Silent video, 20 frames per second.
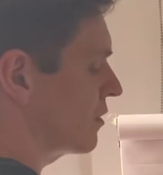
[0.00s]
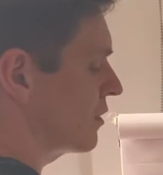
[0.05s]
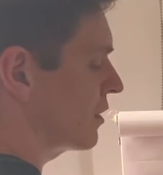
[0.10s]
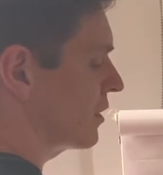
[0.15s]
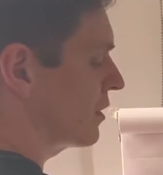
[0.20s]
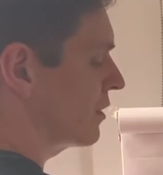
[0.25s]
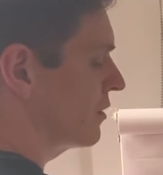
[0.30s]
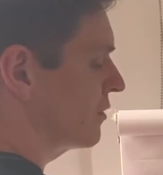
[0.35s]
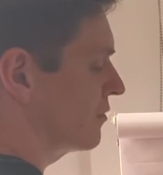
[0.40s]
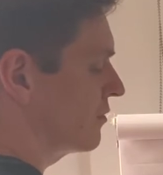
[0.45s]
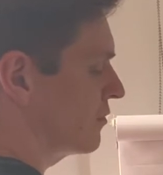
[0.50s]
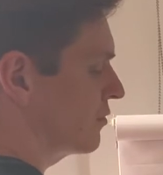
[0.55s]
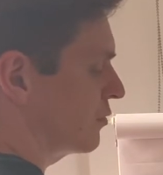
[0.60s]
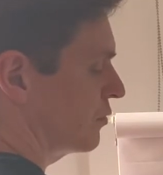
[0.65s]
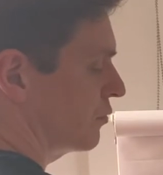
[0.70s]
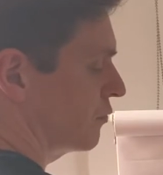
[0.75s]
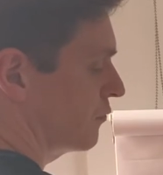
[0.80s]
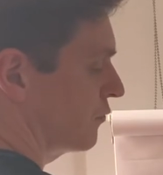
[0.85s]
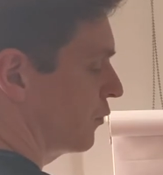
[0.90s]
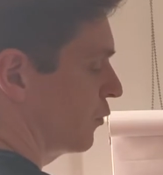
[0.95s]

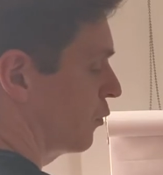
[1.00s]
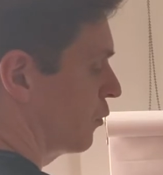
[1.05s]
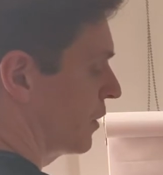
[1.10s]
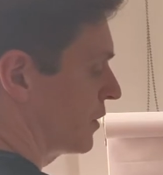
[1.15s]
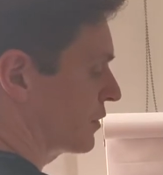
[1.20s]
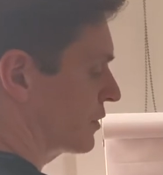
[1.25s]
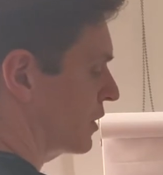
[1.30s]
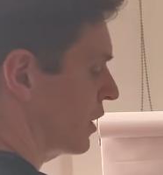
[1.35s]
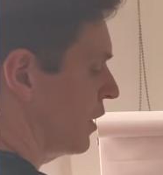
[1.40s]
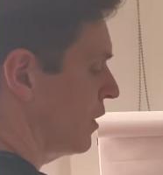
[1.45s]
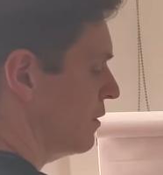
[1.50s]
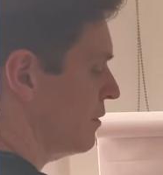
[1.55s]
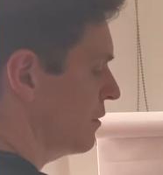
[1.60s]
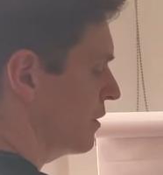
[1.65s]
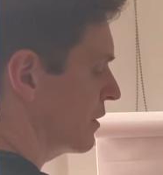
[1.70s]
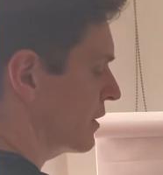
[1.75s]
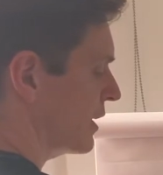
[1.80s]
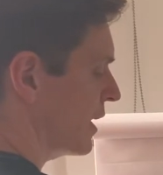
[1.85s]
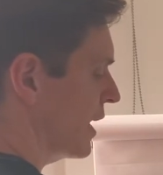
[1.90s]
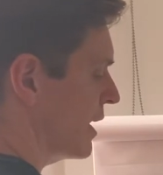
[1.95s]
into 4 won't go,
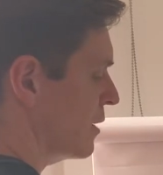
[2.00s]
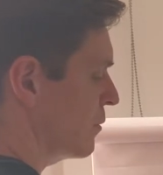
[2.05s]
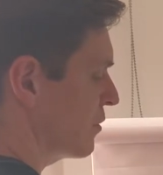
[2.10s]
okay,